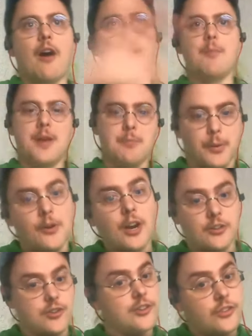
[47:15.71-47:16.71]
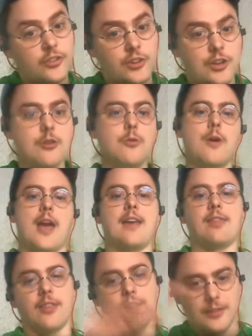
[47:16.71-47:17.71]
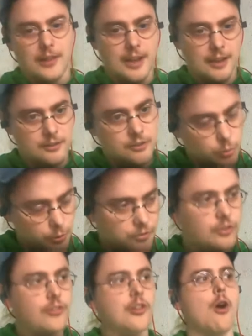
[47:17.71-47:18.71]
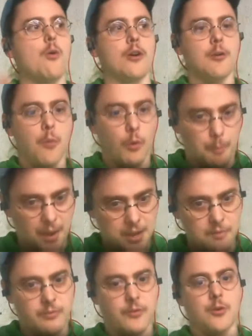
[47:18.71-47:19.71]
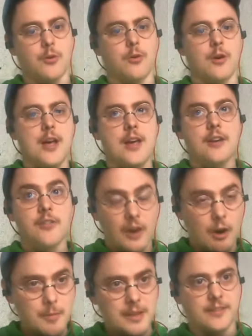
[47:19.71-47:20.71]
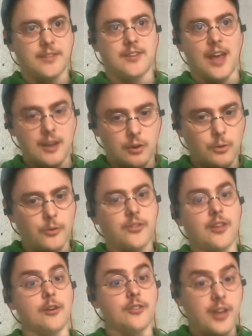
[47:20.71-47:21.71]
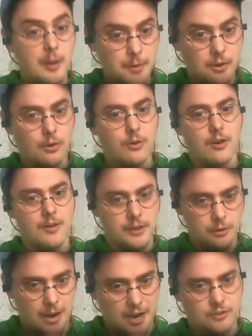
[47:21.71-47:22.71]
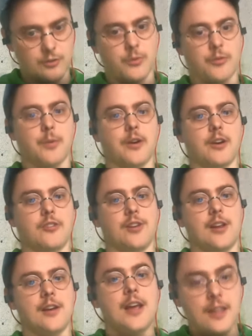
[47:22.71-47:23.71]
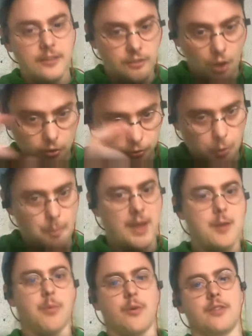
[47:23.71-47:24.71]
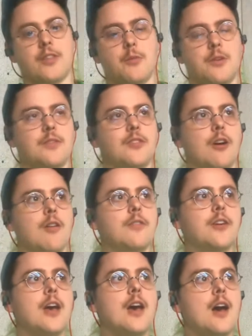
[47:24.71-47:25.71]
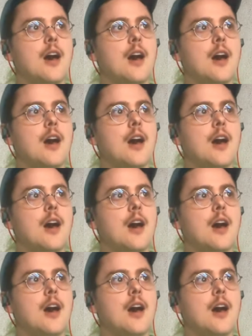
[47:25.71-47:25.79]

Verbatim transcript: development production skew and the like sort of slower, more painful development cycles that are typical of interaction with production. This is also a pain point that we solve.